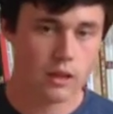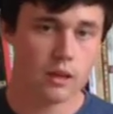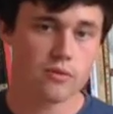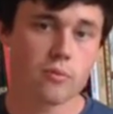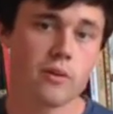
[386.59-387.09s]

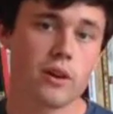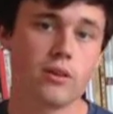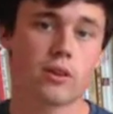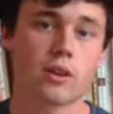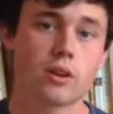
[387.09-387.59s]
And from there,
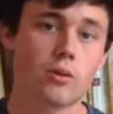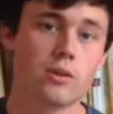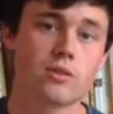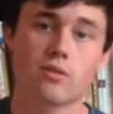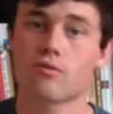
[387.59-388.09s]
you're going to go
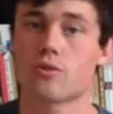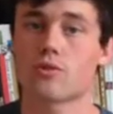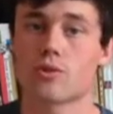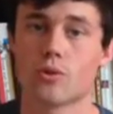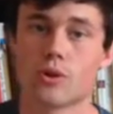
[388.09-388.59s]
into the
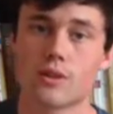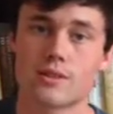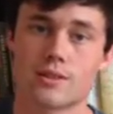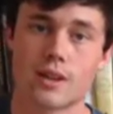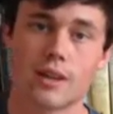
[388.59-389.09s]
first
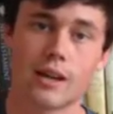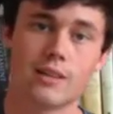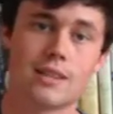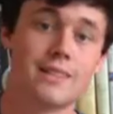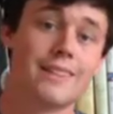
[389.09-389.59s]
chorus, and that
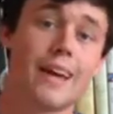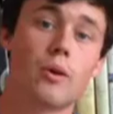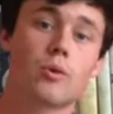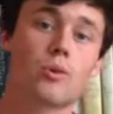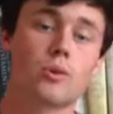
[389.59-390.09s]
is a
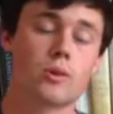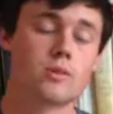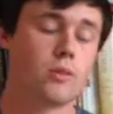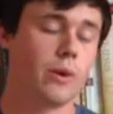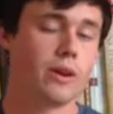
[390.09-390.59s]
down chorus,
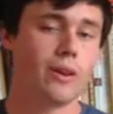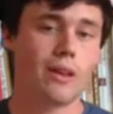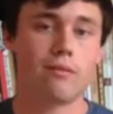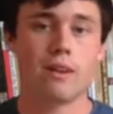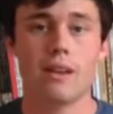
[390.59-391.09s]
so we don't
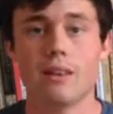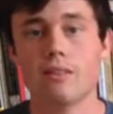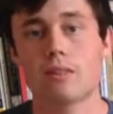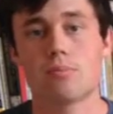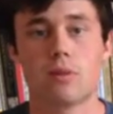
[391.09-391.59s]
have
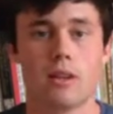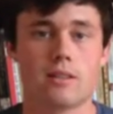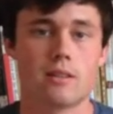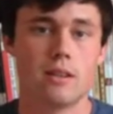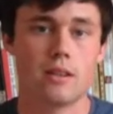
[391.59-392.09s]
anything to play
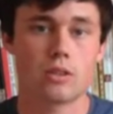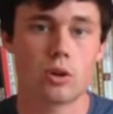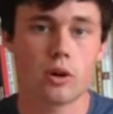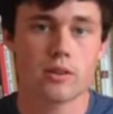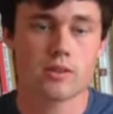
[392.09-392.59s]
as a lead
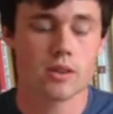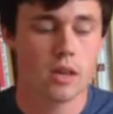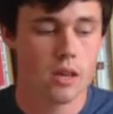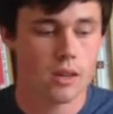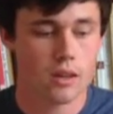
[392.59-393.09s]
guitarist.
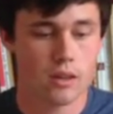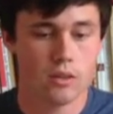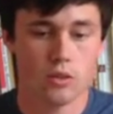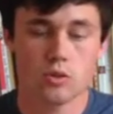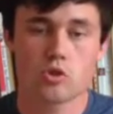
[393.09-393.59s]

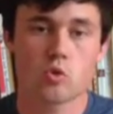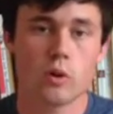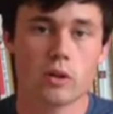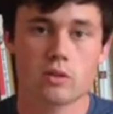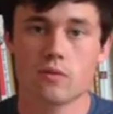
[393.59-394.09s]
You can do
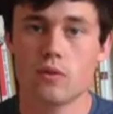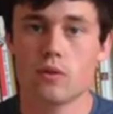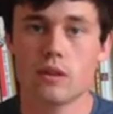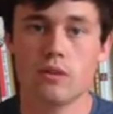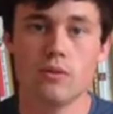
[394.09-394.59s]
swells if you
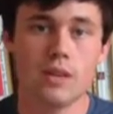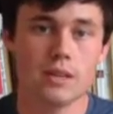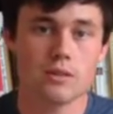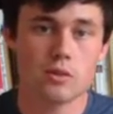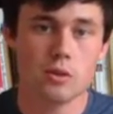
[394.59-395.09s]
think you
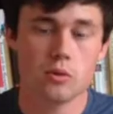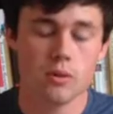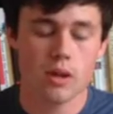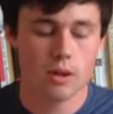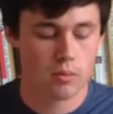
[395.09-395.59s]
need to,
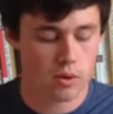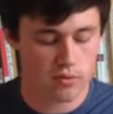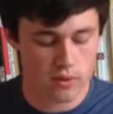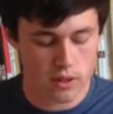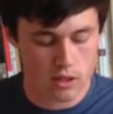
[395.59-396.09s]
but don't
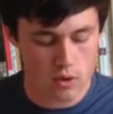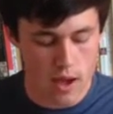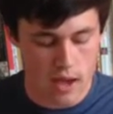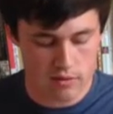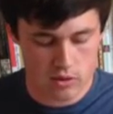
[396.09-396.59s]
feel like you
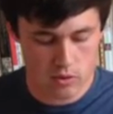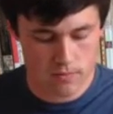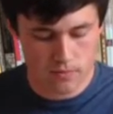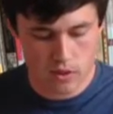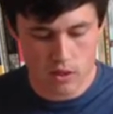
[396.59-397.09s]
have to.
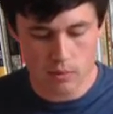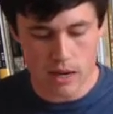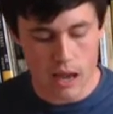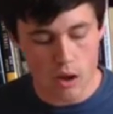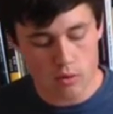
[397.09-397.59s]

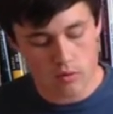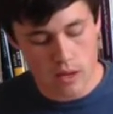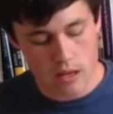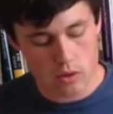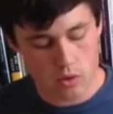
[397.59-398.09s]
Coming out of
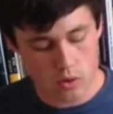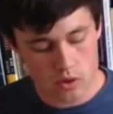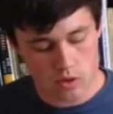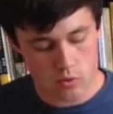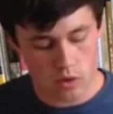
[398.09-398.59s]
that
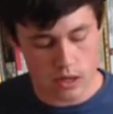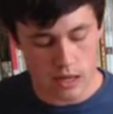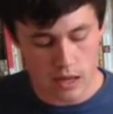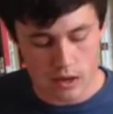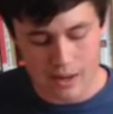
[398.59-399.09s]
chorus, we're going to
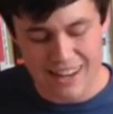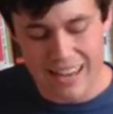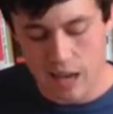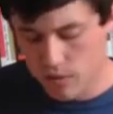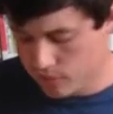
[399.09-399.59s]
hang on an
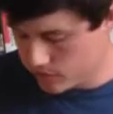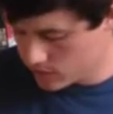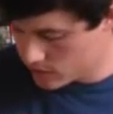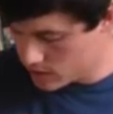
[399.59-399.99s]
F,